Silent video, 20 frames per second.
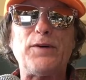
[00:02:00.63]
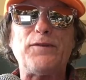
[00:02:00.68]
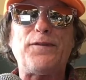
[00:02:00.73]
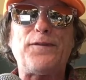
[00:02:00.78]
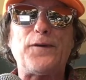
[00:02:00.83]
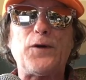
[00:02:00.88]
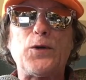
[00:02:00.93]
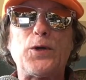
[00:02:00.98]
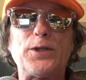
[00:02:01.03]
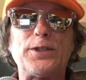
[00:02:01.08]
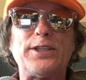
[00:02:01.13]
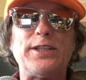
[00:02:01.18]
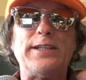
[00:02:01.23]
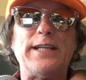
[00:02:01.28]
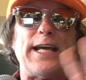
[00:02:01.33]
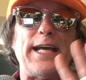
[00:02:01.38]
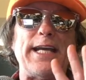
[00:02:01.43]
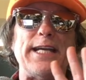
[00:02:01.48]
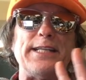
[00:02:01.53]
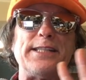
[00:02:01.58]
before
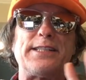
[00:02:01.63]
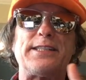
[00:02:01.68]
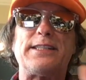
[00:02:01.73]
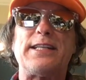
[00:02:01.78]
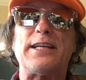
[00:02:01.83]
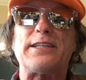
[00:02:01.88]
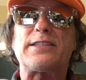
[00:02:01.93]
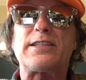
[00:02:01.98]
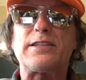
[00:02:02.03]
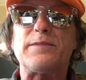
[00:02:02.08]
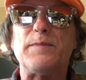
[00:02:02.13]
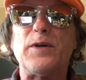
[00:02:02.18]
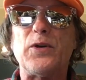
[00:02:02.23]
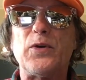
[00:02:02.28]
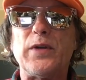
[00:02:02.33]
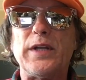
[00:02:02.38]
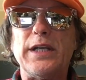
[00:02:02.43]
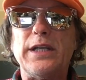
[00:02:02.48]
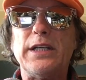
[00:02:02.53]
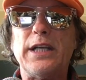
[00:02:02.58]
today's
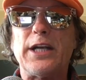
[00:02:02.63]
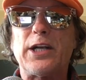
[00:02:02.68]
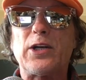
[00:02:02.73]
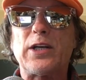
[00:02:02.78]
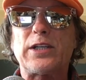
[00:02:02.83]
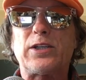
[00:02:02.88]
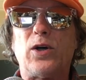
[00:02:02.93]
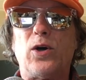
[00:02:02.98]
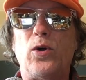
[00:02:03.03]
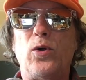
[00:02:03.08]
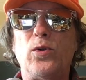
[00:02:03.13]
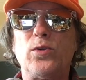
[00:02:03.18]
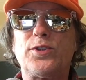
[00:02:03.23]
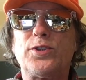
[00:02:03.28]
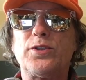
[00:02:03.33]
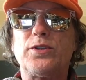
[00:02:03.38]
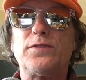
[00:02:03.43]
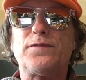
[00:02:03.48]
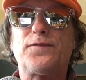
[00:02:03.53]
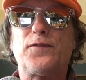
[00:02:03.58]
testimony. Eric
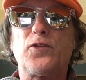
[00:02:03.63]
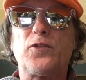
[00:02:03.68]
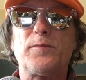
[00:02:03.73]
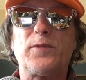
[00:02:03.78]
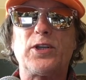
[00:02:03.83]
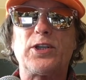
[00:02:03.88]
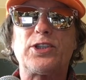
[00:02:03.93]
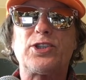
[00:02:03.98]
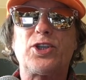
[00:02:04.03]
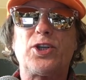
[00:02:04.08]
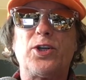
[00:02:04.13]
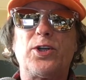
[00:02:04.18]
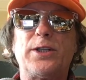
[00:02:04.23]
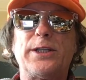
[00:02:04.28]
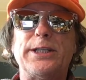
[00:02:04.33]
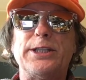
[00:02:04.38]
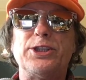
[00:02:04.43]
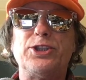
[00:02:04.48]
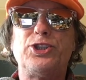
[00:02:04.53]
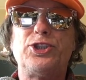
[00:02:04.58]
Holder, former
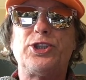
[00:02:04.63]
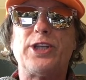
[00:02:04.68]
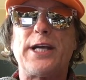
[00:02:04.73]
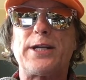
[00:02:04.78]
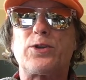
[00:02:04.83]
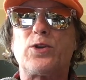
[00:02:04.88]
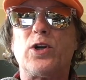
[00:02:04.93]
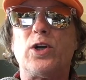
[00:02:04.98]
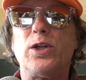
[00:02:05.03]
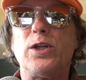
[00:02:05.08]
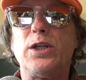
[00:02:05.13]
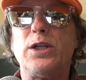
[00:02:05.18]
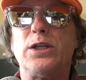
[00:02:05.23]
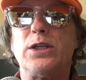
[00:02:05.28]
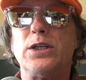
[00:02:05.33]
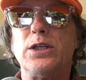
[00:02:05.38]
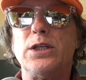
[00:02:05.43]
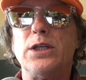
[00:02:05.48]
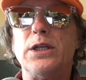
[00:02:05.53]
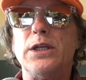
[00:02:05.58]
attorney
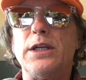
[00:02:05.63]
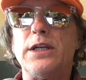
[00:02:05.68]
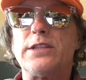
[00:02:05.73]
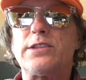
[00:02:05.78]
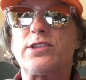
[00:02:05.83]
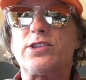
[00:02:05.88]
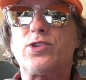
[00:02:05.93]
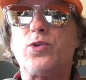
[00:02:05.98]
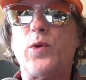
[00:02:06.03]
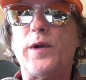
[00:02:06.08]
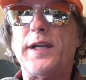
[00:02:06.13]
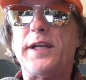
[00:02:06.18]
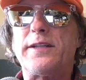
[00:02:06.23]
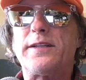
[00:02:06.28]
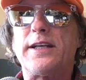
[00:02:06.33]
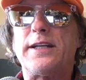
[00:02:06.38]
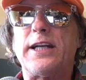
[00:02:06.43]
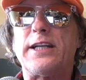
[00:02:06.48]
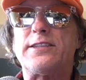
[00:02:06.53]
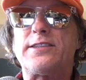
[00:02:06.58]
general, has
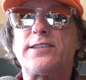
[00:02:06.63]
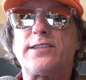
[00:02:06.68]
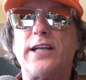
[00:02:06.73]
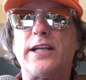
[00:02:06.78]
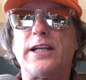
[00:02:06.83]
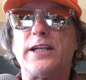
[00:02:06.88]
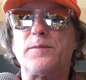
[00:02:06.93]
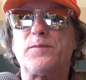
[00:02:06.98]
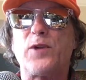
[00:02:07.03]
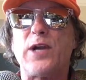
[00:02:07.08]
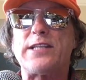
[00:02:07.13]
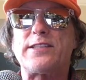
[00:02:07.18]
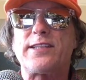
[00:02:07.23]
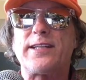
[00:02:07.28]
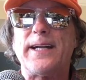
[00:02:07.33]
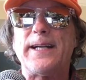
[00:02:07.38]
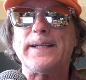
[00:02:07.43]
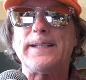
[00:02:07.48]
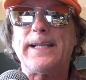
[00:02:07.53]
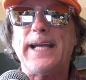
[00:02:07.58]
tweeted that a sitting
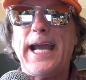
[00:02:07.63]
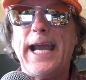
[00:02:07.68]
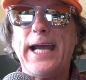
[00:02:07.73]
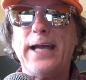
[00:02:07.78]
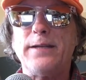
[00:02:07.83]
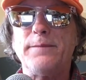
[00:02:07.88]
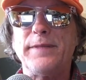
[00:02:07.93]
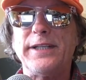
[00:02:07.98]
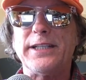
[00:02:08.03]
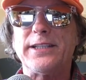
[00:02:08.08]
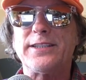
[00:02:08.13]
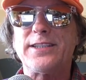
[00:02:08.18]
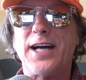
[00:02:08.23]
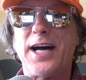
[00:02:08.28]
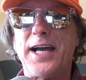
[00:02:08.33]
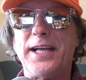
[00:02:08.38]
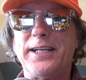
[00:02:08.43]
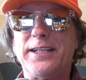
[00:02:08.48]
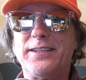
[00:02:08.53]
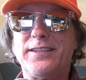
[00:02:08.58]
president can be
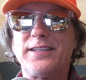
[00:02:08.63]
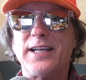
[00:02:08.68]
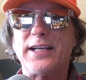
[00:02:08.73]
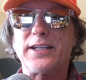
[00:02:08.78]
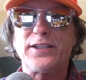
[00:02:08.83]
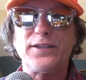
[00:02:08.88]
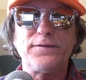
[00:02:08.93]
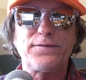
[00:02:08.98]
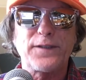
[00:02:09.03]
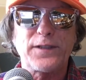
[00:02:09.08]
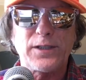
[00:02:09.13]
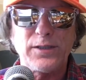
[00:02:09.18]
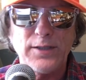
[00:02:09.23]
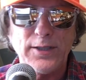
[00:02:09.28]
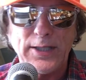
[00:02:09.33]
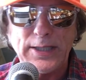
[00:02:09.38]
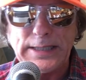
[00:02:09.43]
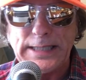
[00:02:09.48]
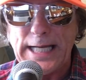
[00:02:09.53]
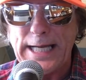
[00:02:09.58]
indicted. Thank you for
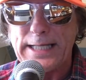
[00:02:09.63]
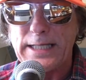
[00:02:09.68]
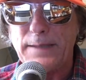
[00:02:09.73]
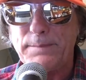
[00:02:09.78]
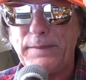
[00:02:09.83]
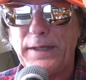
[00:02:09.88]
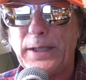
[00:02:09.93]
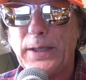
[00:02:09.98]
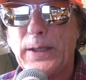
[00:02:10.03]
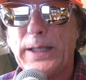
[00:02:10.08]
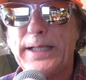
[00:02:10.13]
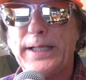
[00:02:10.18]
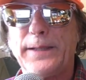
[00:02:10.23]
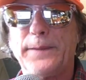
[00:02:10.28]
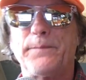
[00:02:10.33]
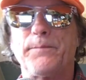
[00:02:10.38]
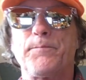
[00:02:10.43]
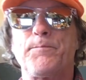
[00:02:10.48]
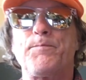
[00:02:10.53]
clearing that up, Eric.